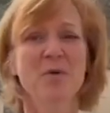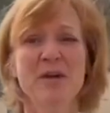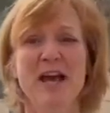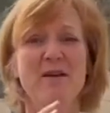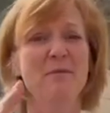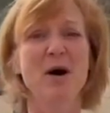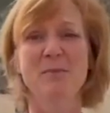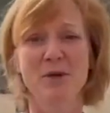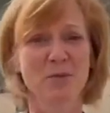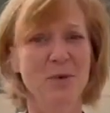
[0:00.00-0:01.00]
we have
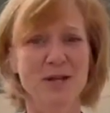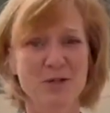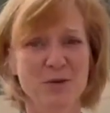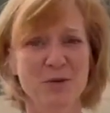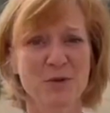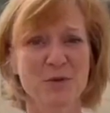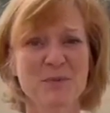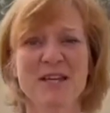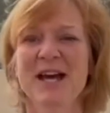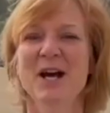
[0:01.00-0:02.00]
public
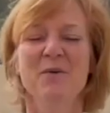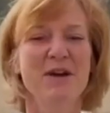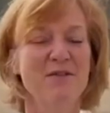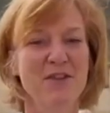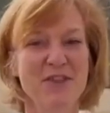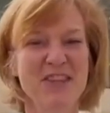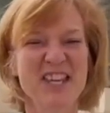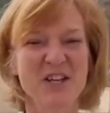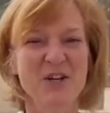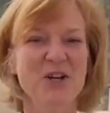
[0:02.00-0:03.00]
restrooms, we have a
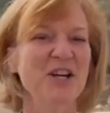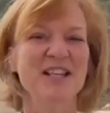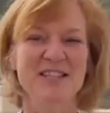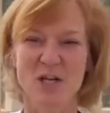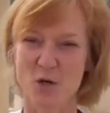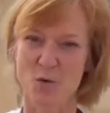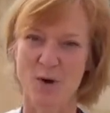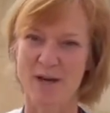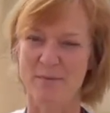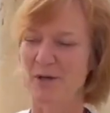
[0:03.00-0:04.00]
theater. It's
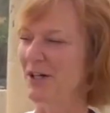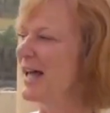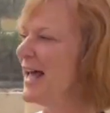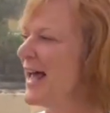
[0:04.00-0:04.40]
incredible.